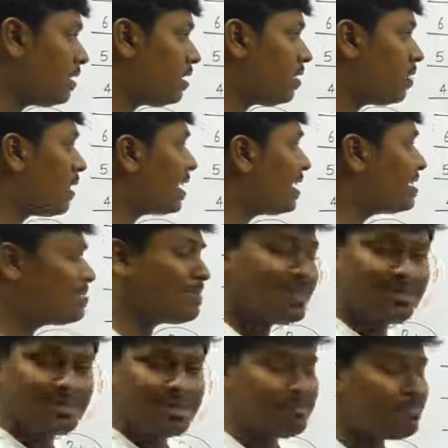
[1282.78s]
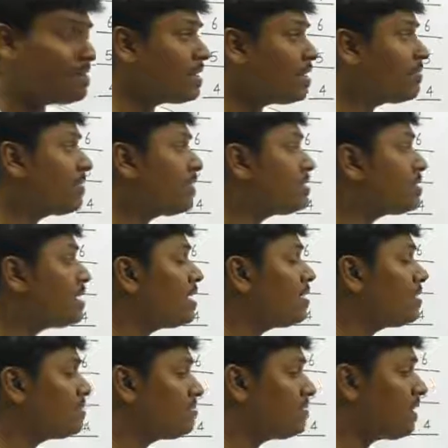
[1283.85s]
Arrangement is completed friends, right?
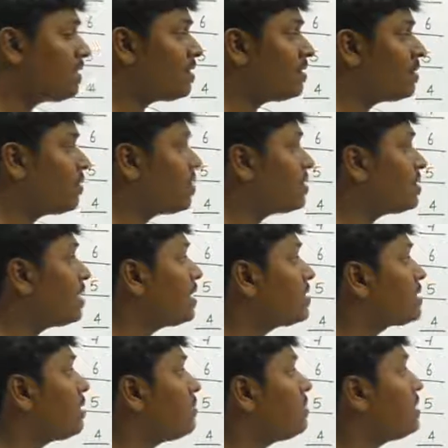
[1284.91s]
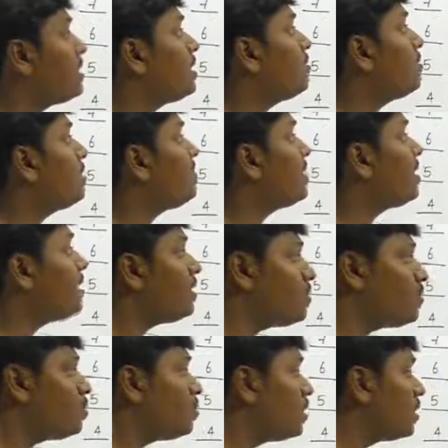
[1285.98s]
Where the question gets completed, but we need
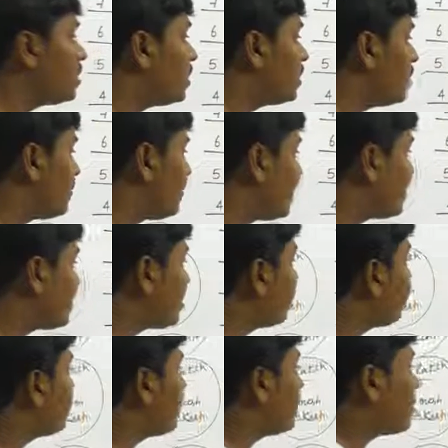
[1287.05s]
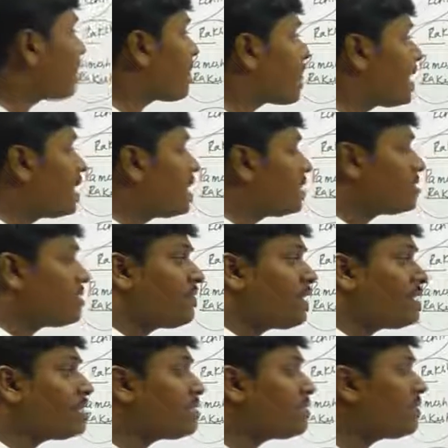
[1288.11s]
to fix something. So
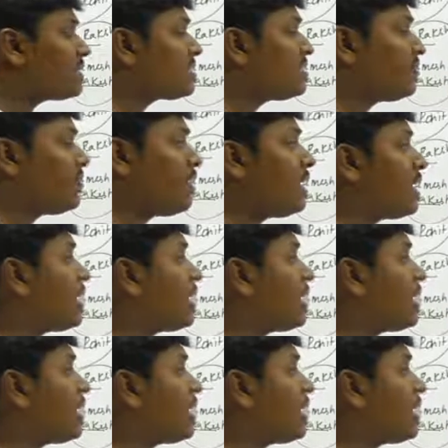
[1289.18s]
friends, first of all I